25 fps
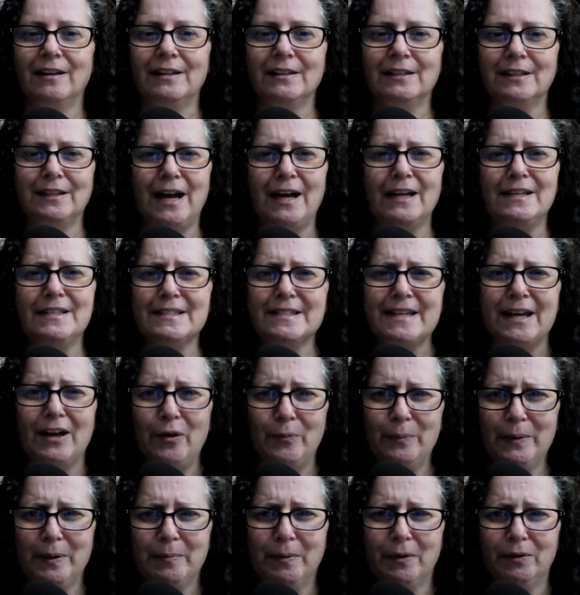guys, tell
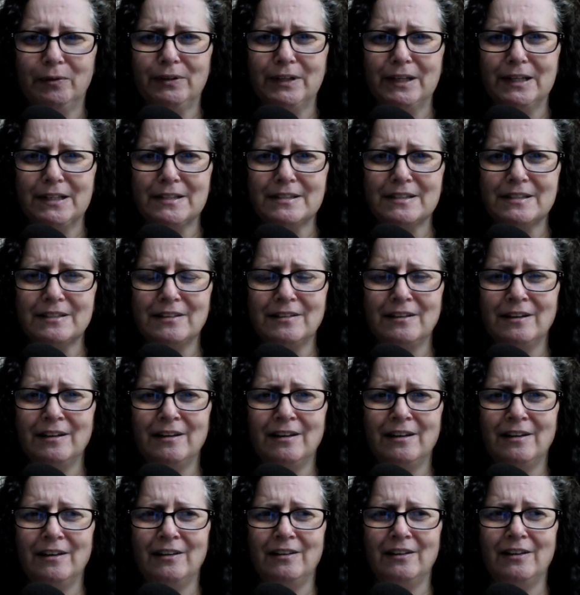me about this.
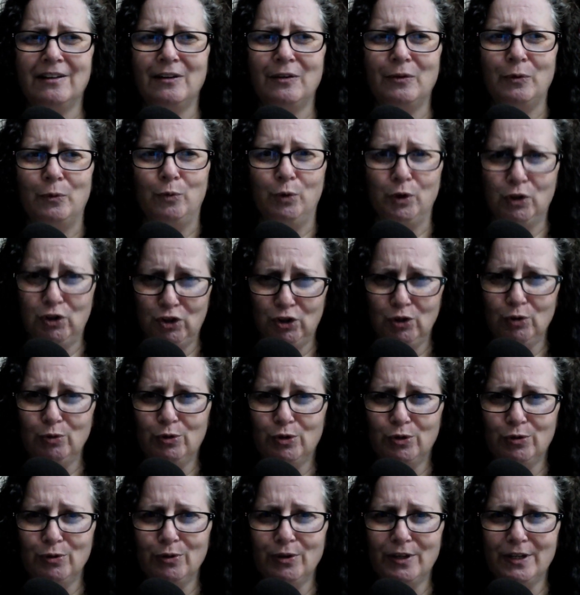Would you
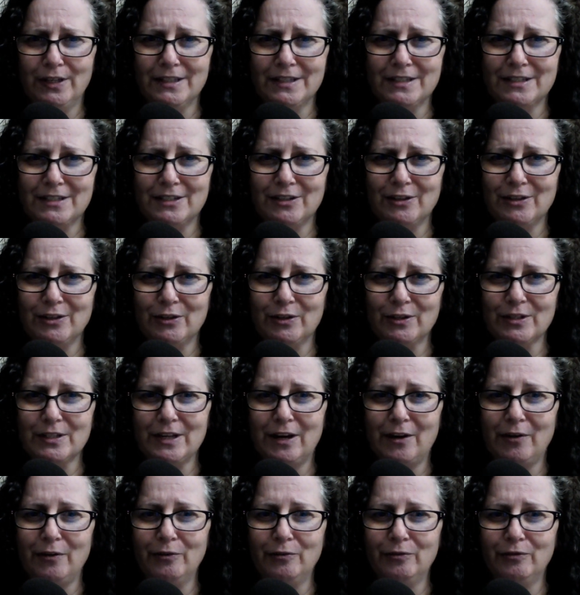do this to
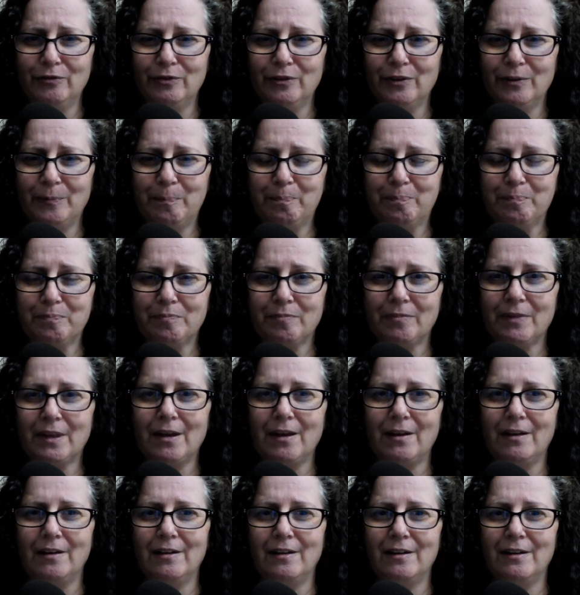yourself?
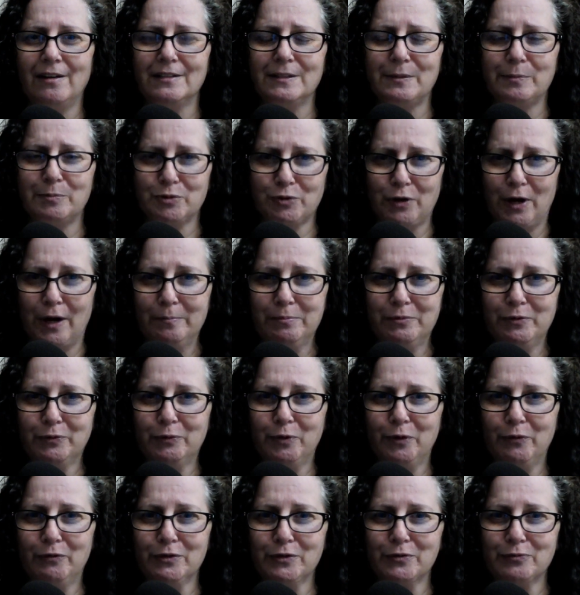Subscribe to
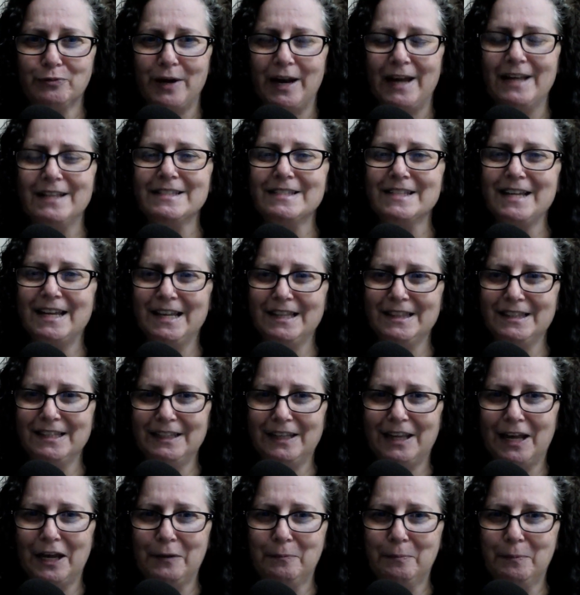Rovos Rants, hit the
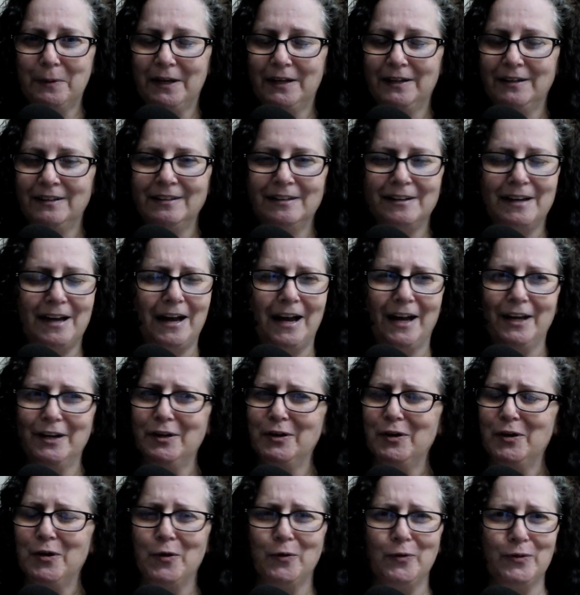like button. I
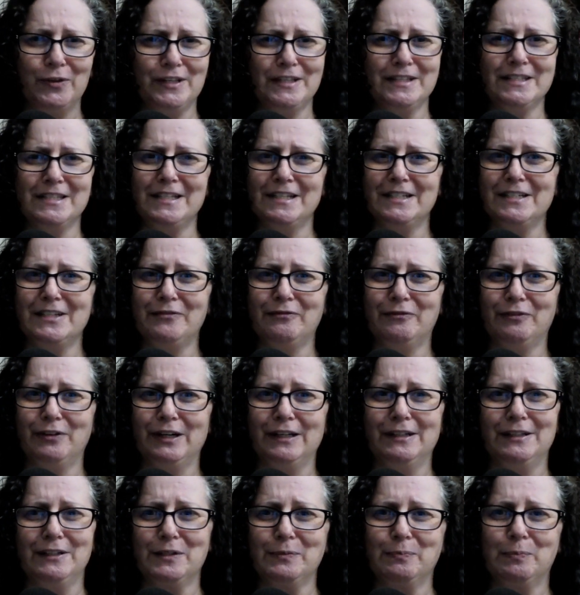know this is a
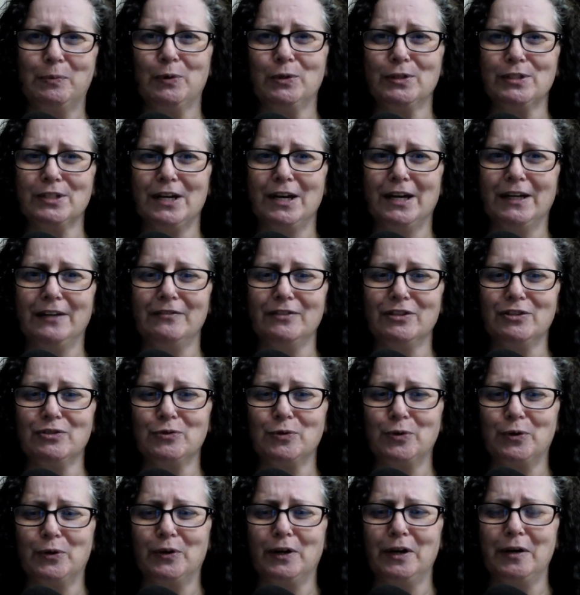different sports kind of
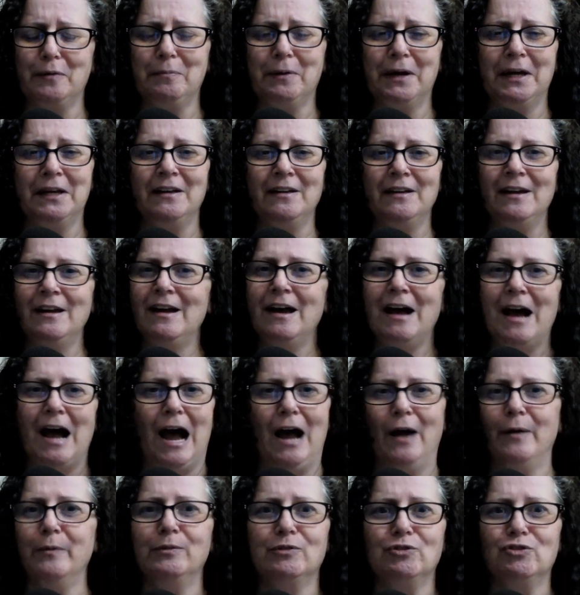story, but
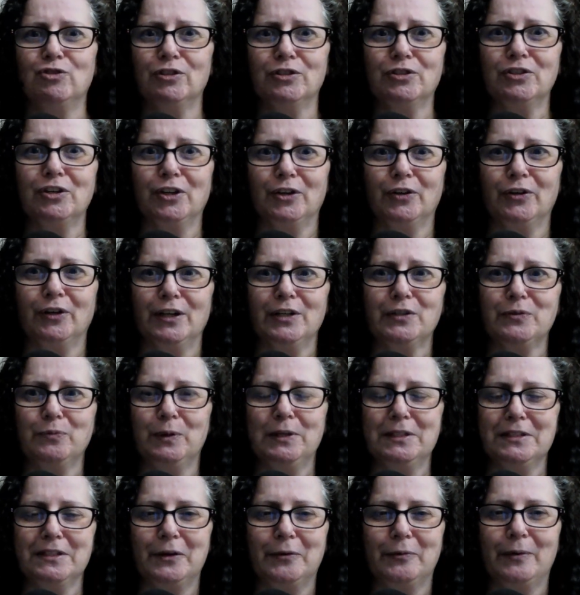I was just curious
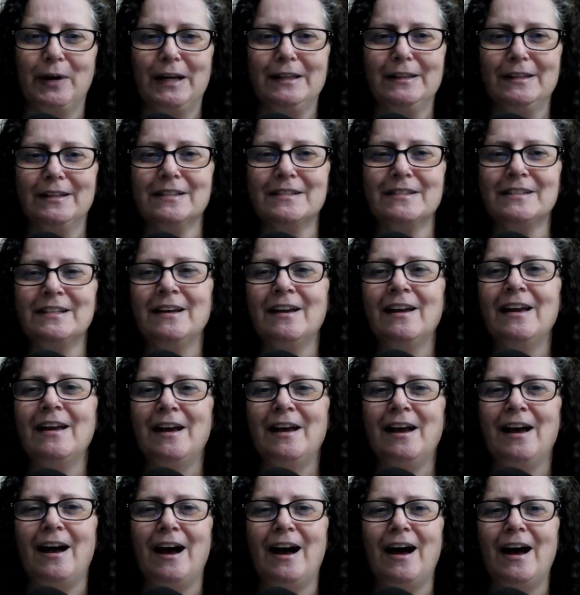once I read this.
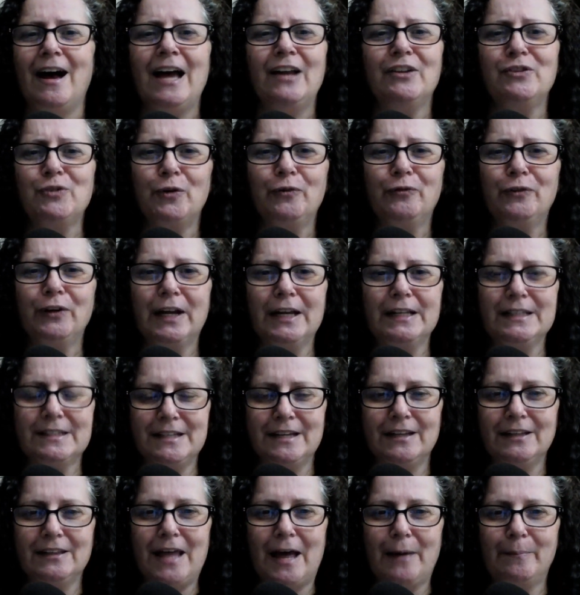Uh, and don't forget to
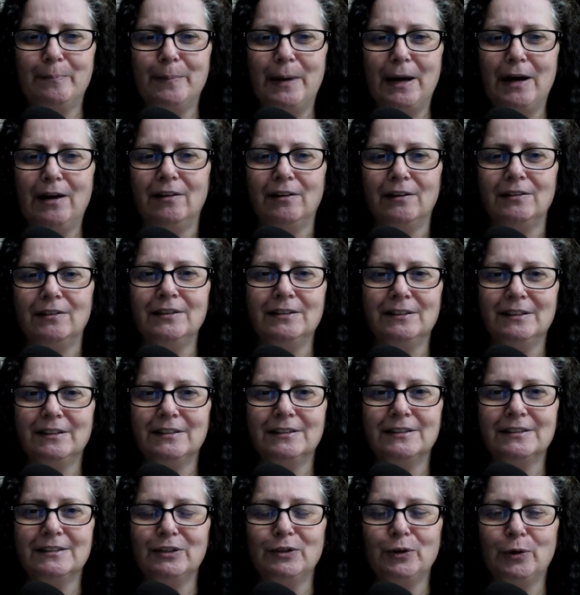hit that bell
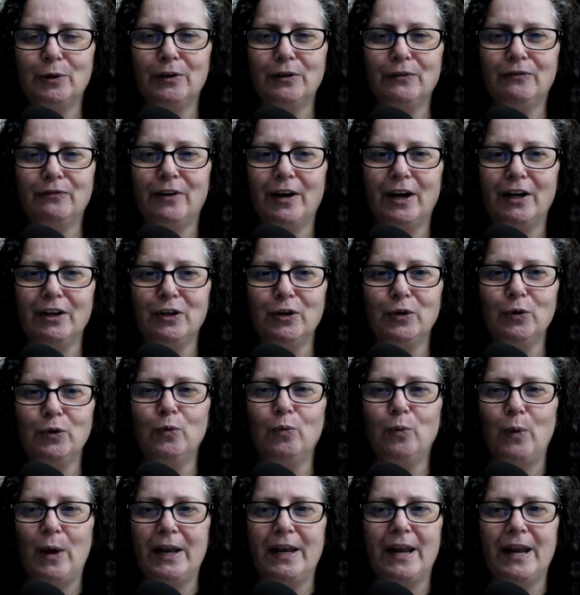to notify you
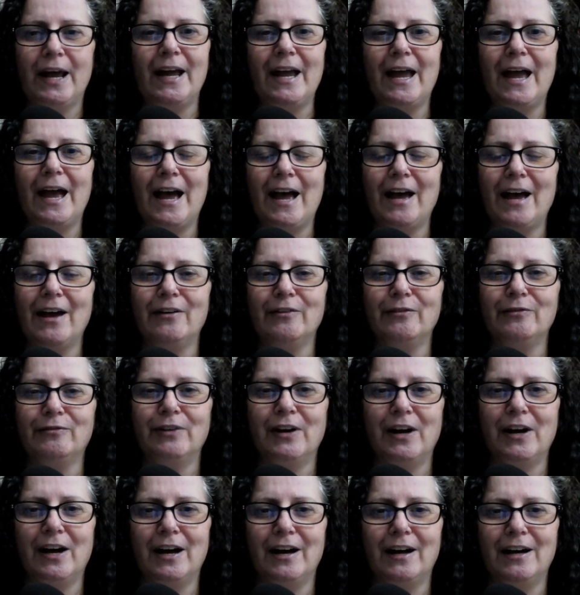when I have
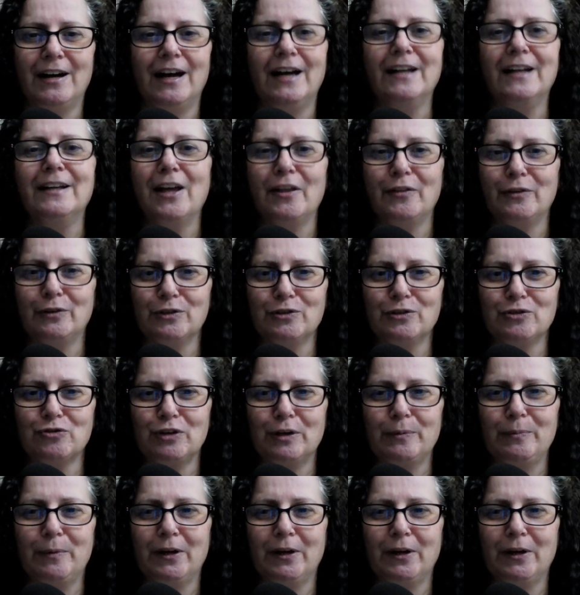uh, another stream